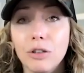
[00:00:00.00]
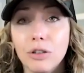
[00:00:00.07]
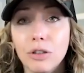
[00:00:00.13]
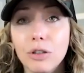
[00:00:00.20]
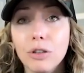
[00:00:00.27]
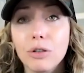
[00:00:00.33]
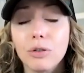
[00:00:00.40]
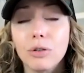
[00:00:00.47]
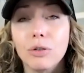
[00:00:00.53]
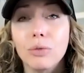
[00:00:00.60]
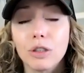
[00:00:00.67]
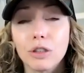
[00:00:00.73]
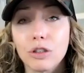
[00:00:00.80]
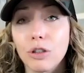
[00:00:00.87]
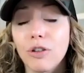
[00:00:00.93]

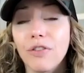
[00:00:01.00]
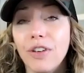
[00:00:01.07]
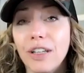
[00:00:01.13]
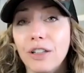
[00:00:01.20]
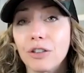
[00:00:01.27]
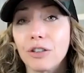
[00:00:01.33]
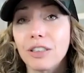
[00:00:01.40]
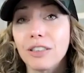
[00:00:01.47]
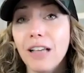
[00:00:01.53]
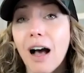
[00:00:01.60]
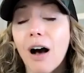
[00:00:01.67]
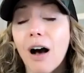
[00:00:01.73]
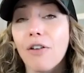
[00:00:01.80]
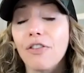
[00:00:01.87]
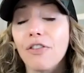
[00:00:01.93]
you serving
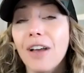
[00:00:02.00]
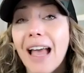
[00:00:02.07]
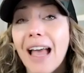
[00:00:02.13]
yourself.